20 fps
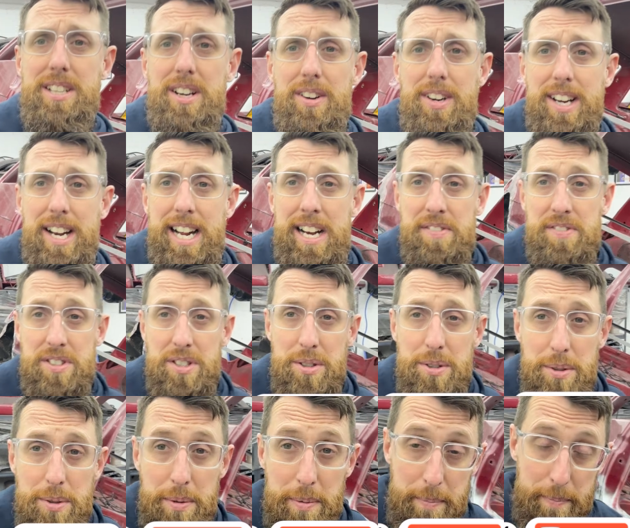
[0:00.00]
I'm going to have
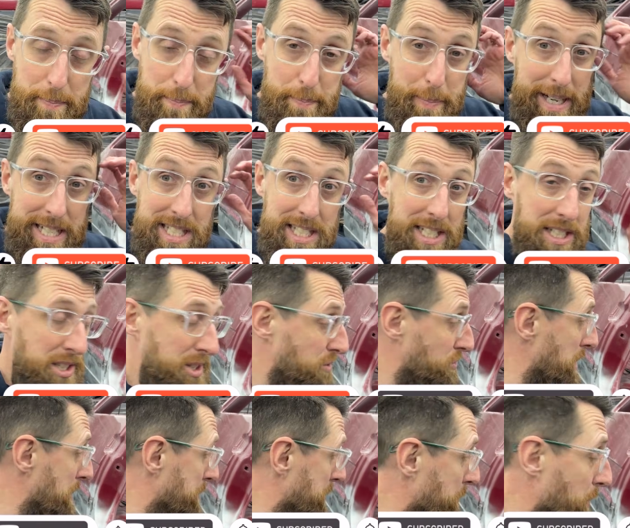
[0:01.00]
to basically
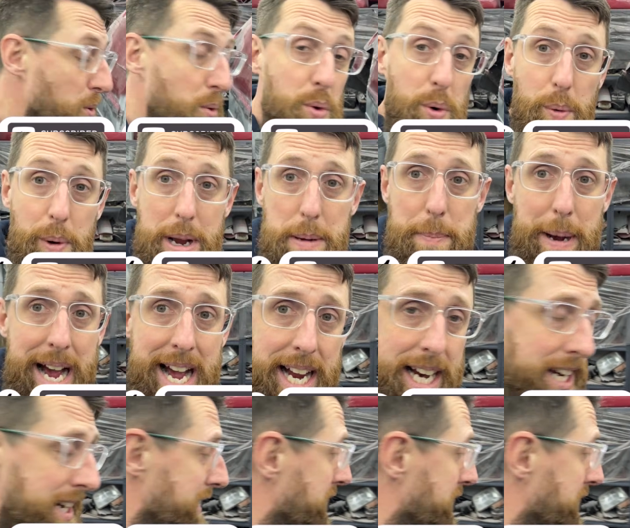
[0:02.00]
strip them all the way back.